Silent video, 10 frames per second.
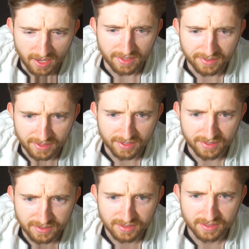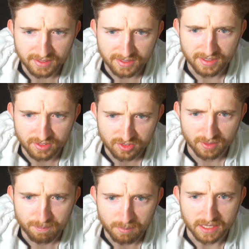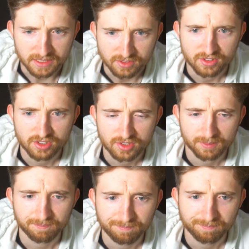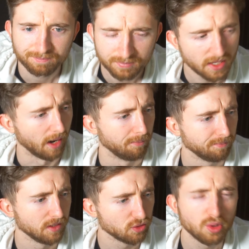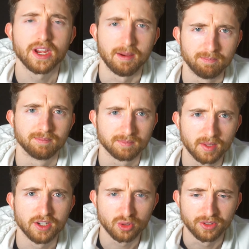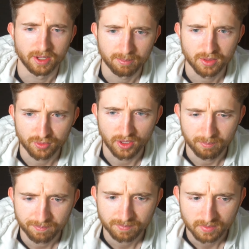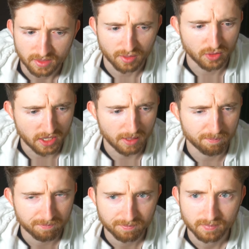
And then it's a mate. Yeah, it was a good game. I enjoyed that. That was fun. Thank you for the game.